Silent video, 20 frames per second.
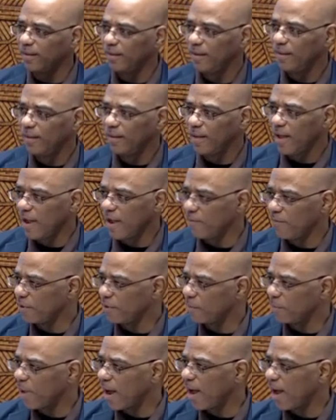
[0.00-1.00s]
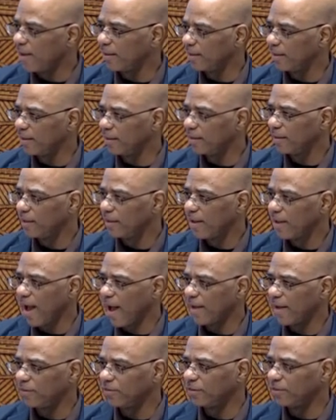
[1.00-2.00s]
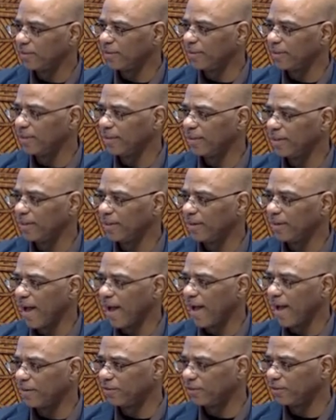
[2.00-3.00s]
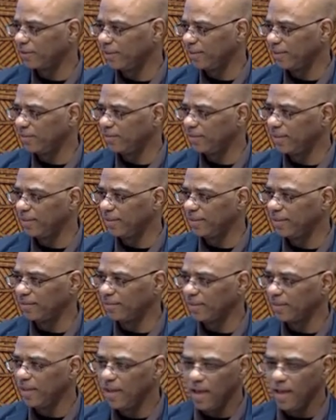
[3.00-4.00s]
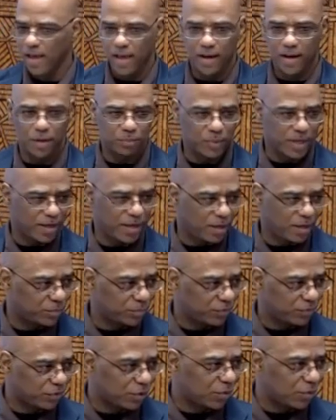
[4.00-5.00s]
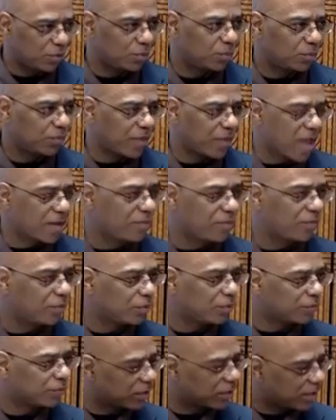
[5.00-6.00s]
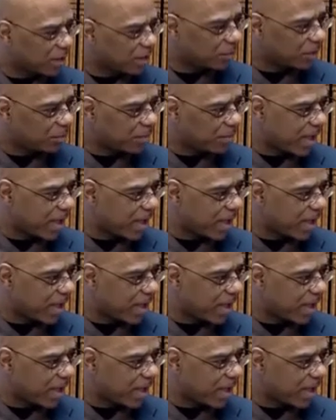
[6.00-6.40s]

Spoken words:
everybody actually sees. And I'm so thankful to coming back